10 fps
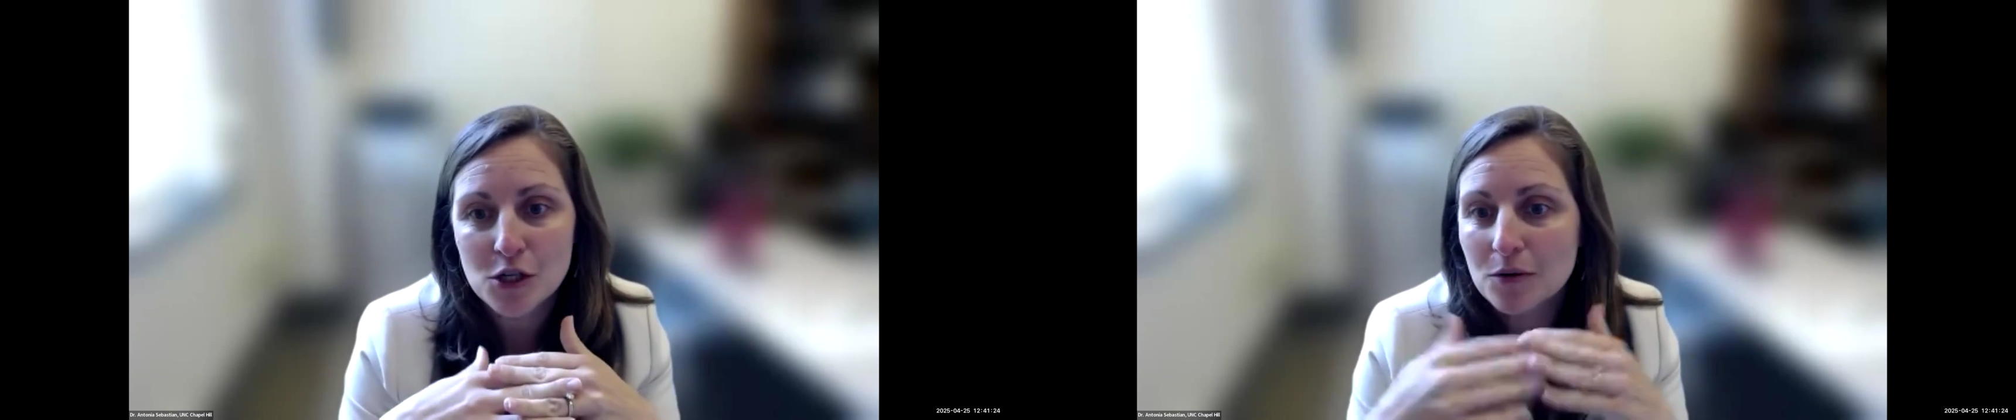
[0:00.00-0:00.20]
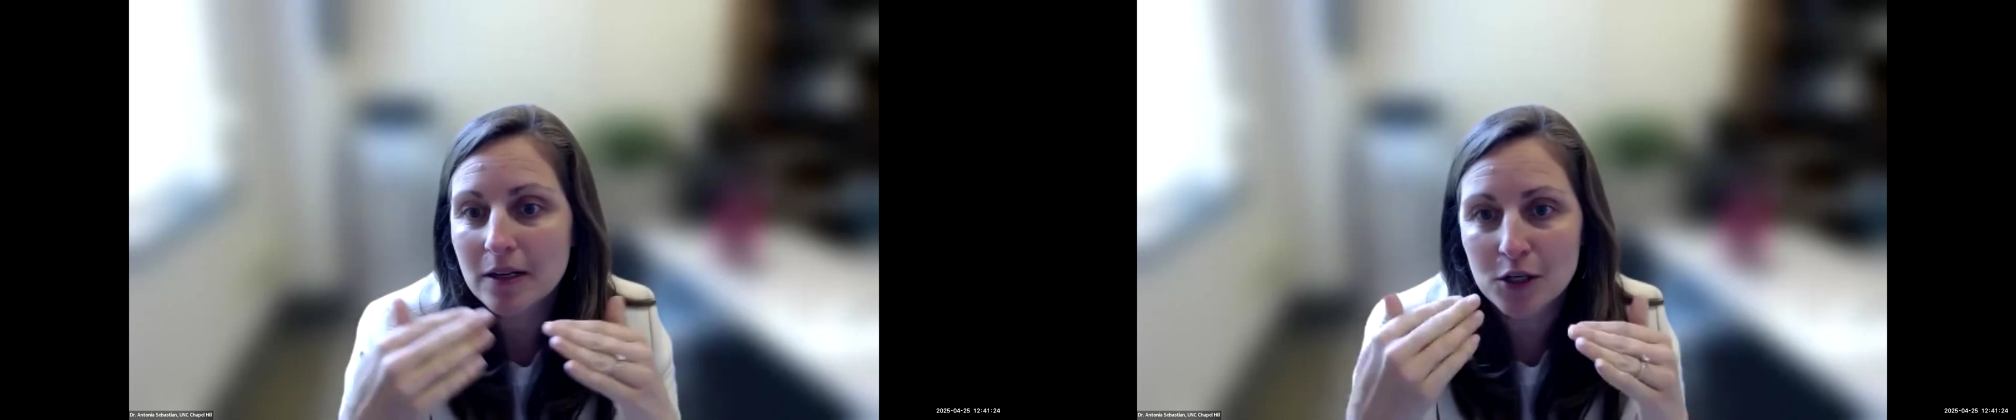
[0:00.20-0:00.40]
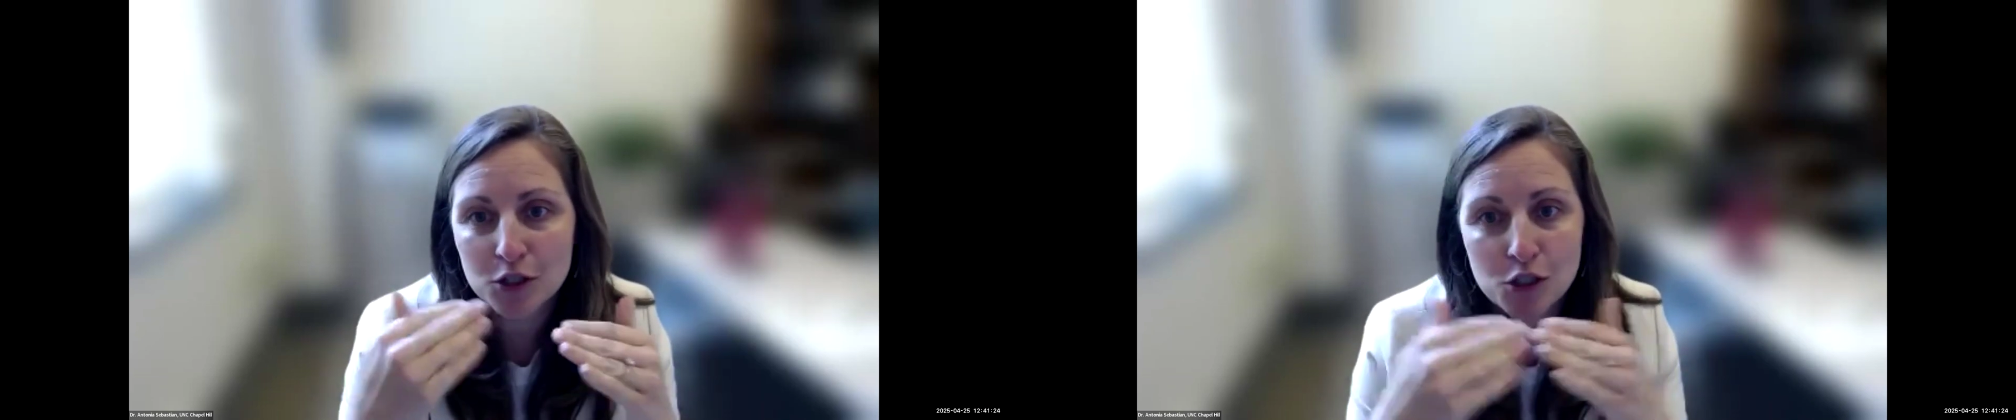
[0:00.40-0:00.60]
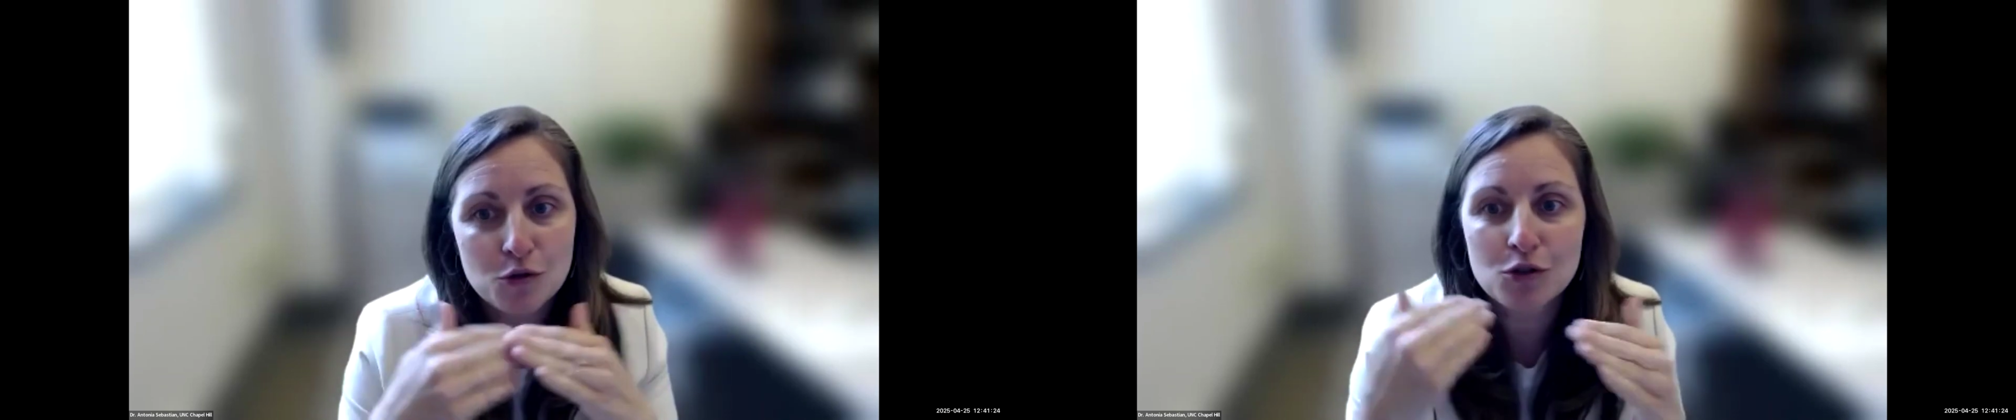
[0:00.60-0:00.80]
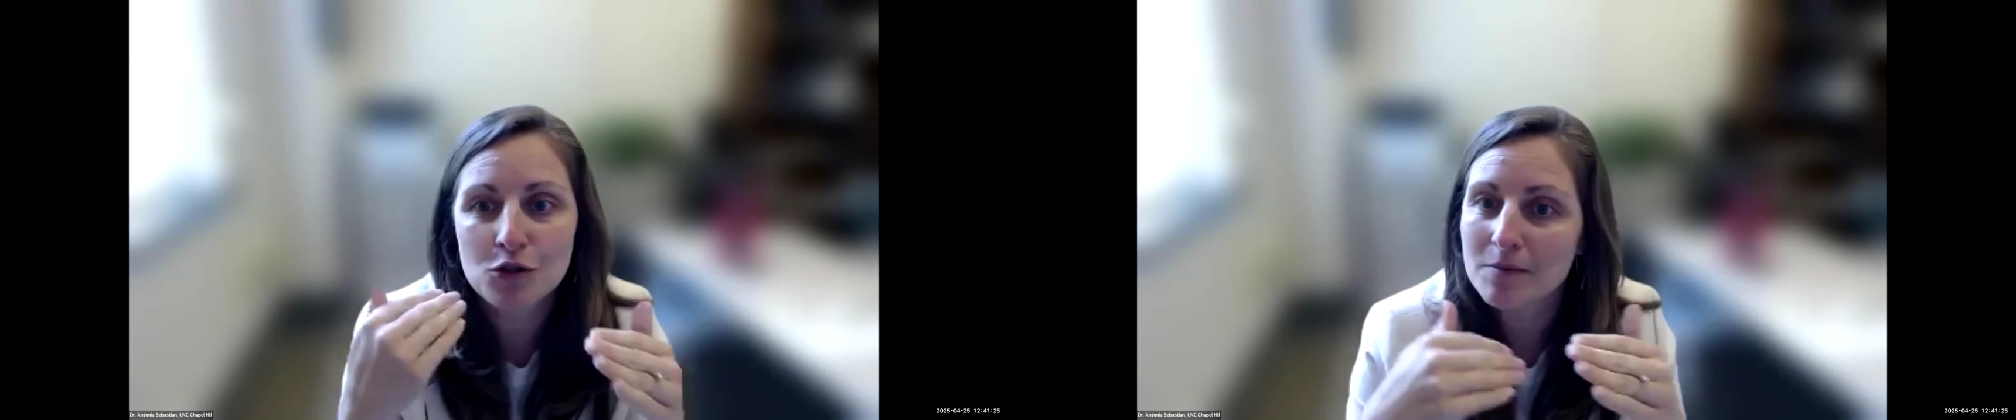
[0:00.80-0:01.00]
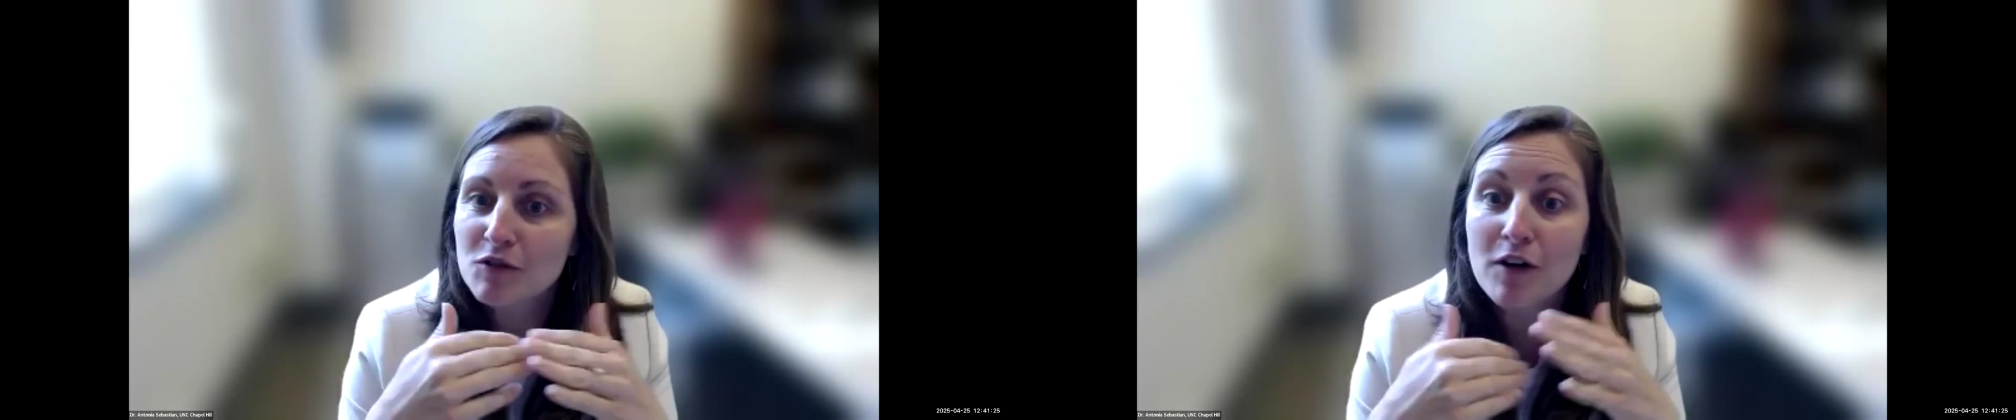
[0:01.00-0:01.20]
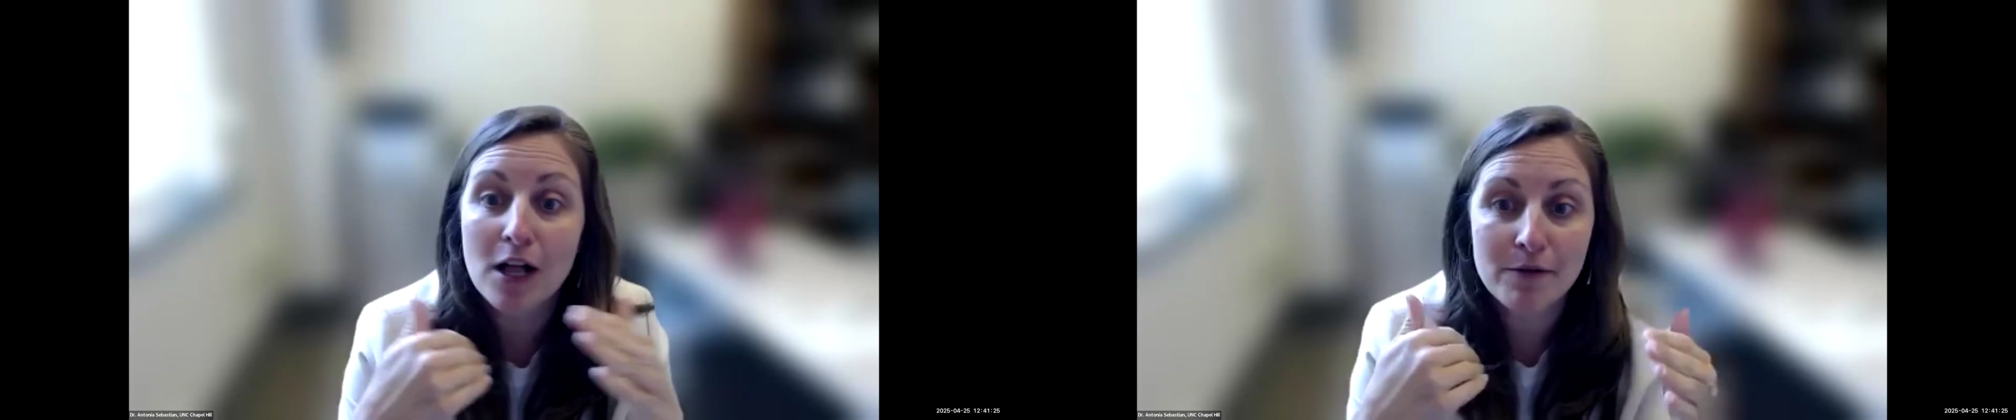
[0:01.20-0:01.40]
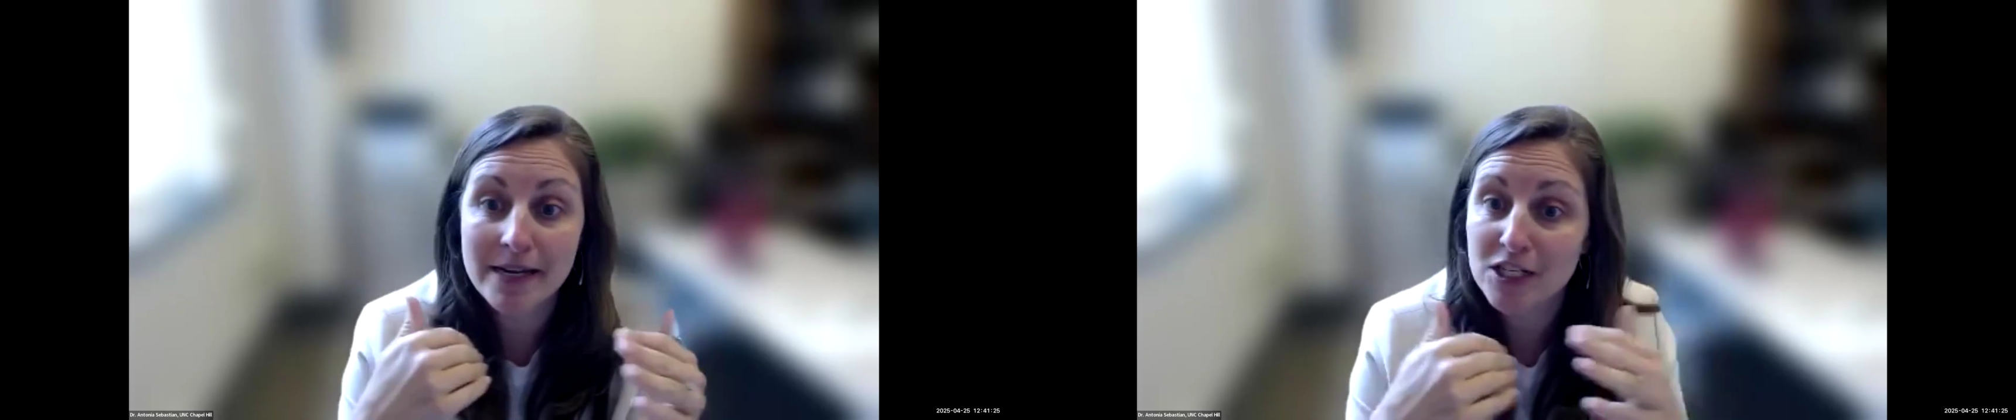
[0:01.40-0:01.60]
So are two storms
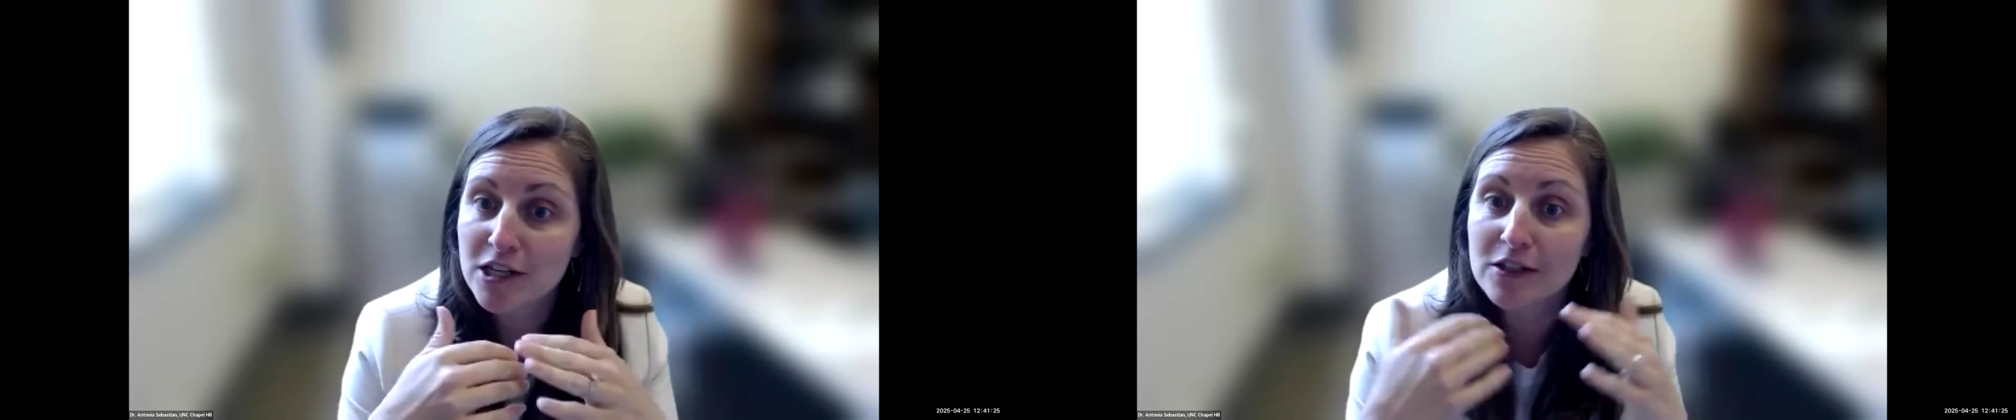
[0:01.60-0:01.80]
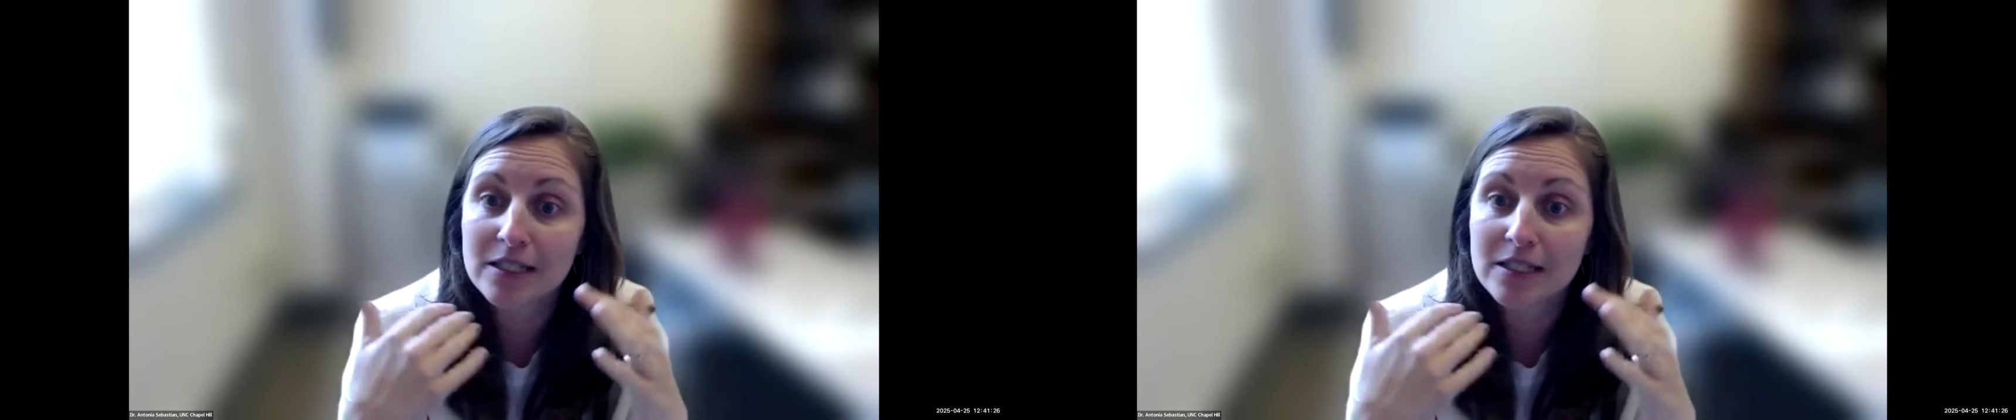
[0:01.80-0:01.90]
following each other,